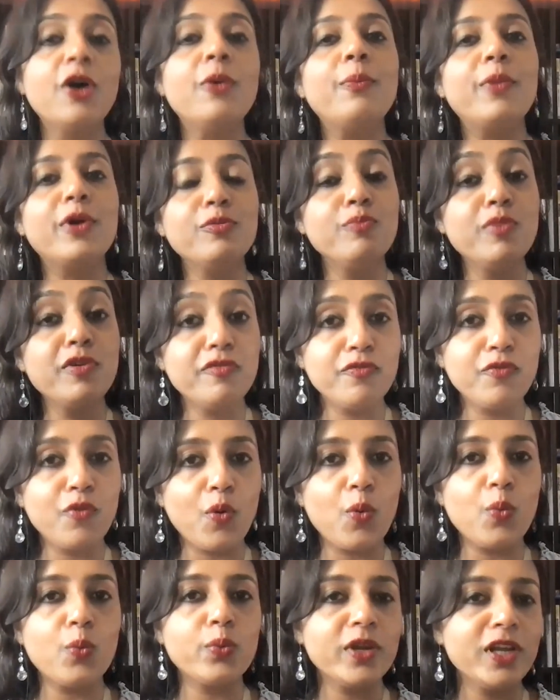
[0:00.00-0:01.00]
But
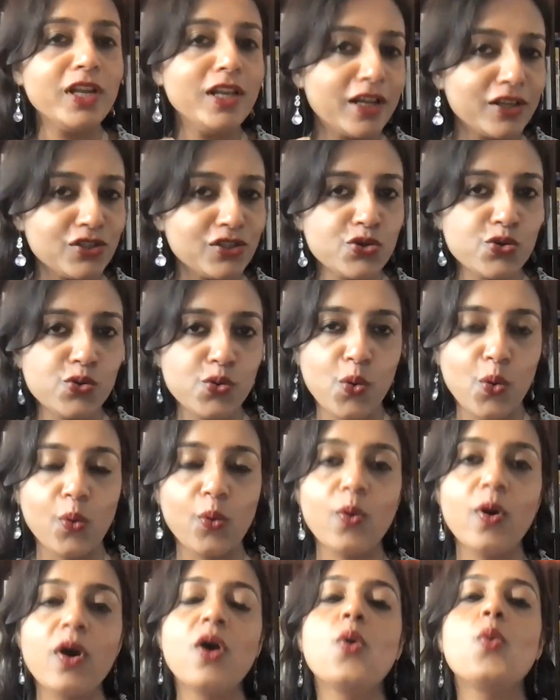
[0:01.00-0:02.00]
before we let you
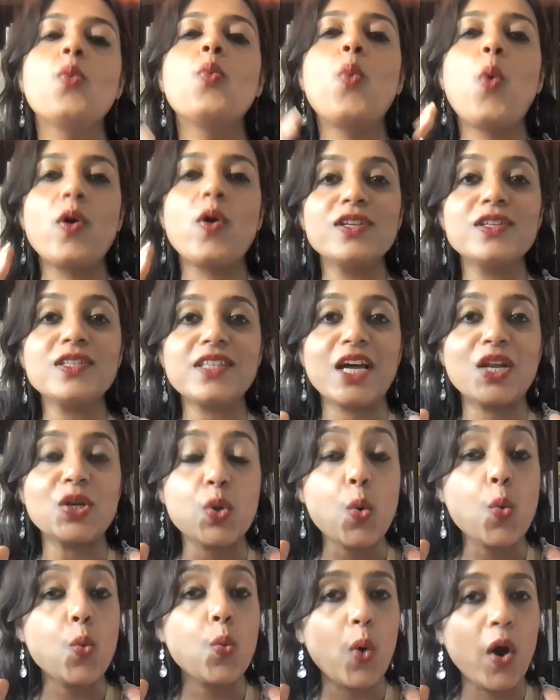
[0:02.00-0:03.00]
go, what is
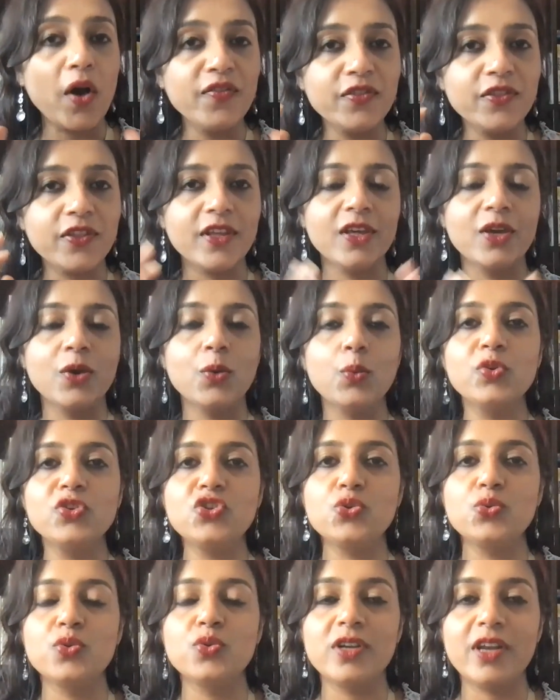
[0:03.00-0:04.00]
that one thing
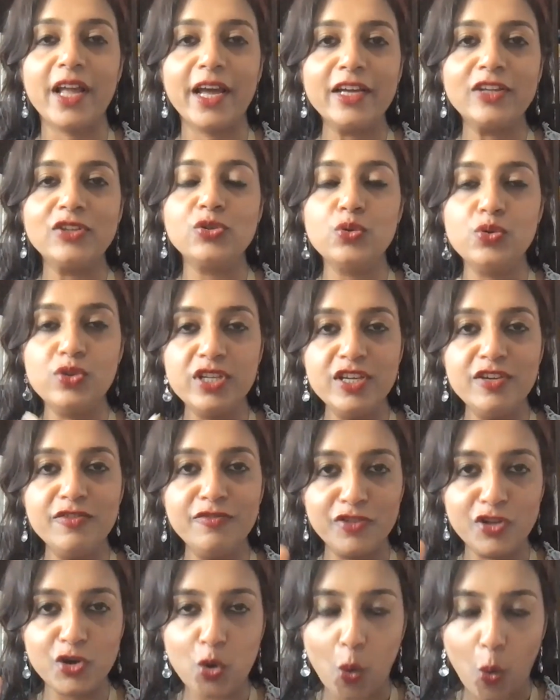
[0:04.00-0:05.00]
which you would like to
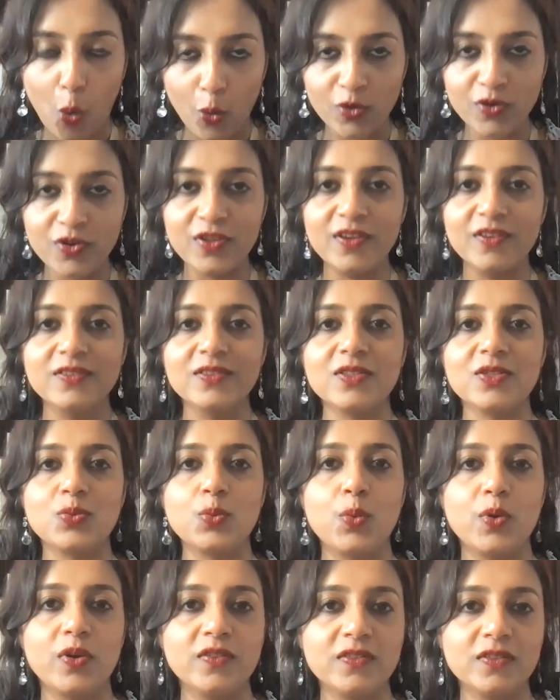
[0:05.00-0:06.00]
leave the audience
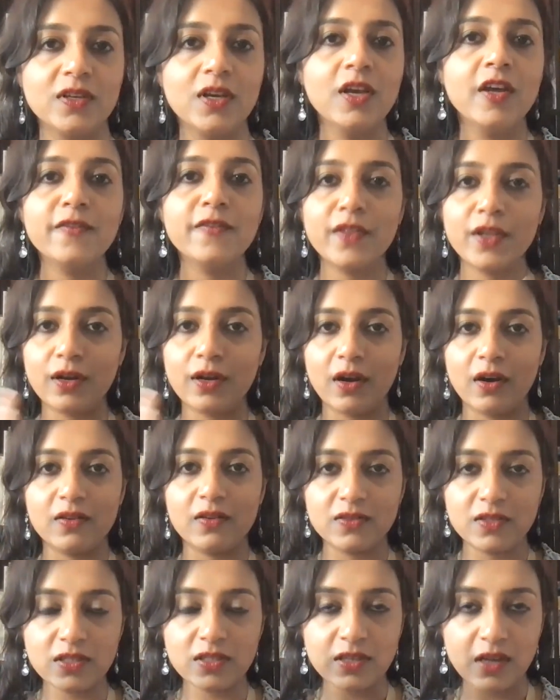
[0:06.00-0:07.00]
with? There are
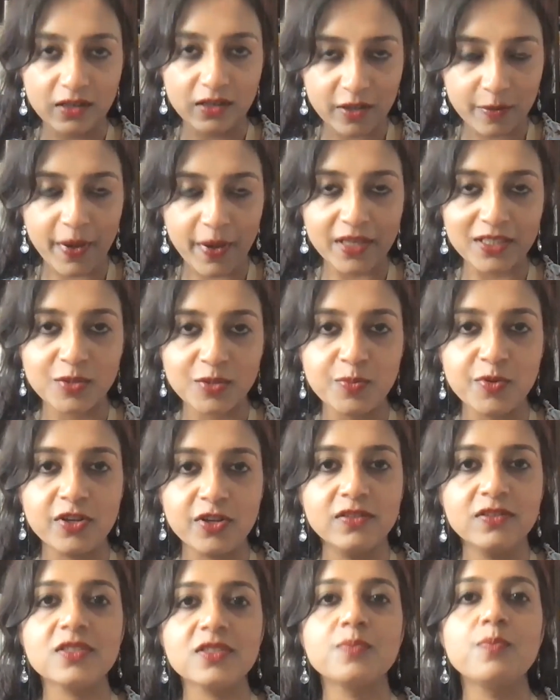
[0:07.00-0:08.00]
startup
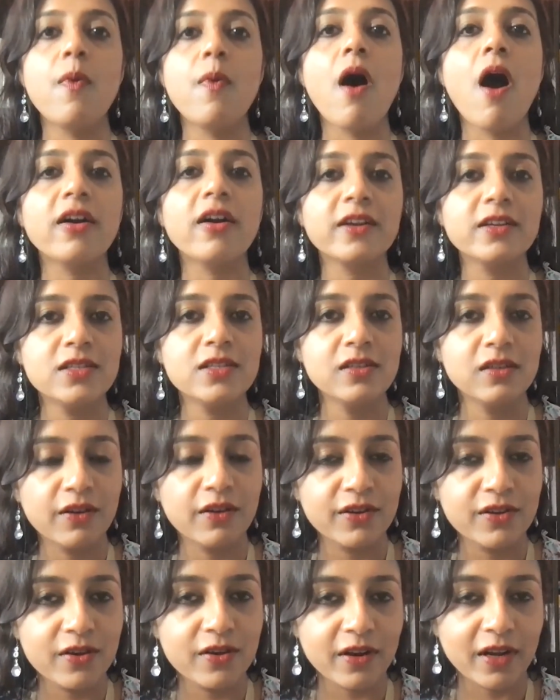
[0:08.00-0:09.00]
aspirants, marketing
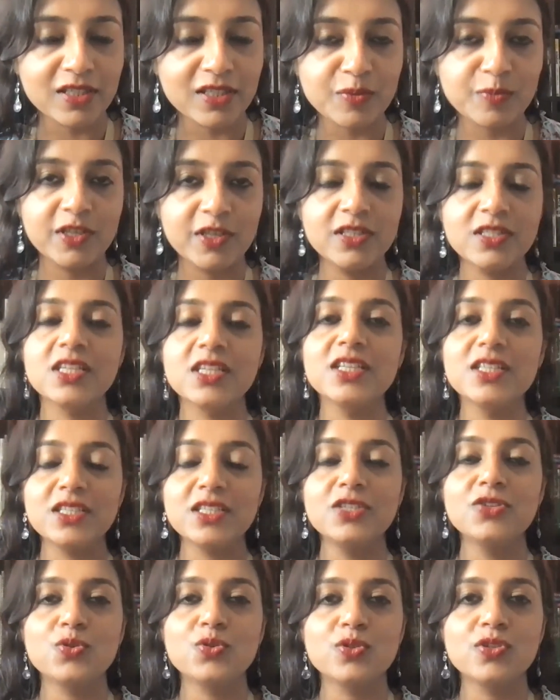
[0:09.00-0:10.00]
career aspirants
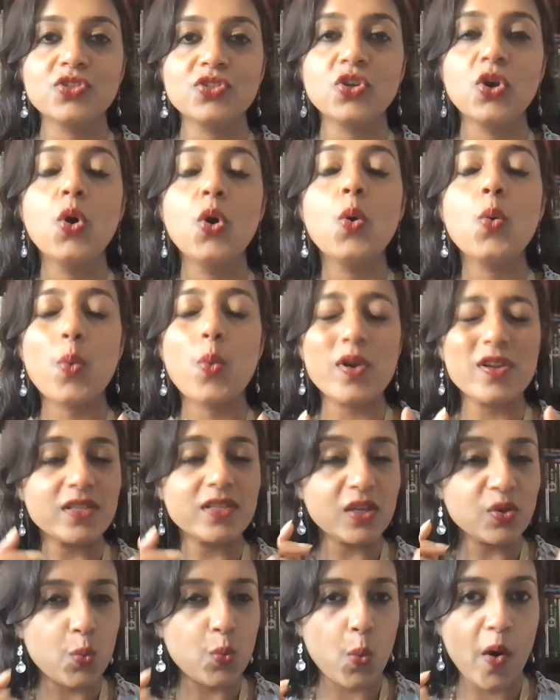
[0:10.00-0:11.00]
listening to this. What is
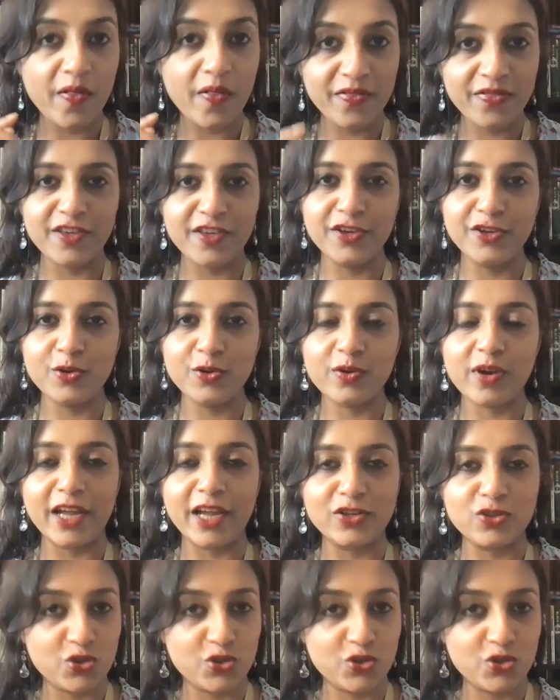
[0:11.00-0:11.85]
that one thing you'd like